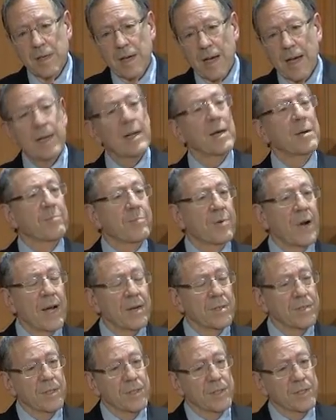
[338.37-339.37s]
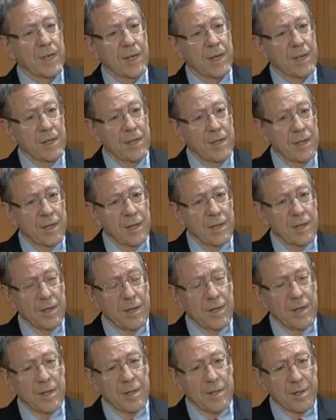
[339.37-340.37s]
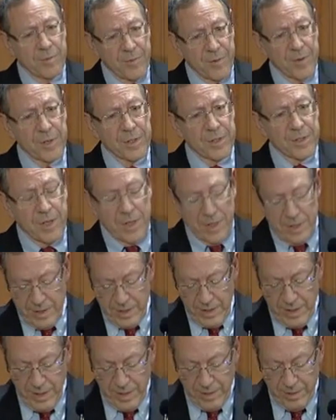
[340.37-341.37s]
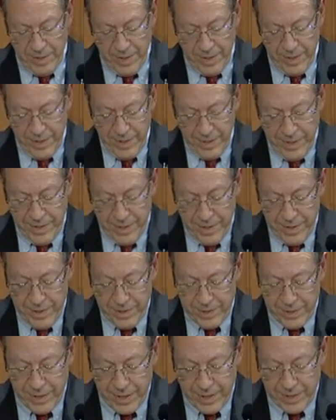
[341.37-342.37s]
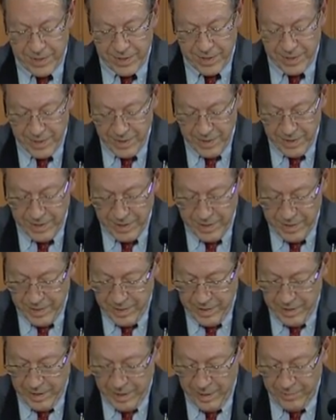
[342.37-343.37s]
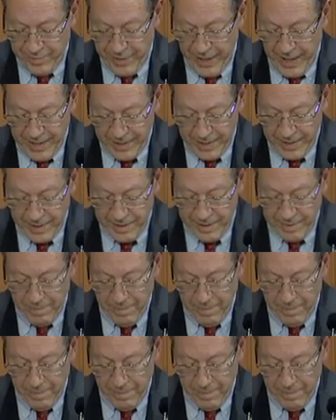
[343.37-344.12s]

and I'm proud to say the first honorary citizen of Canada.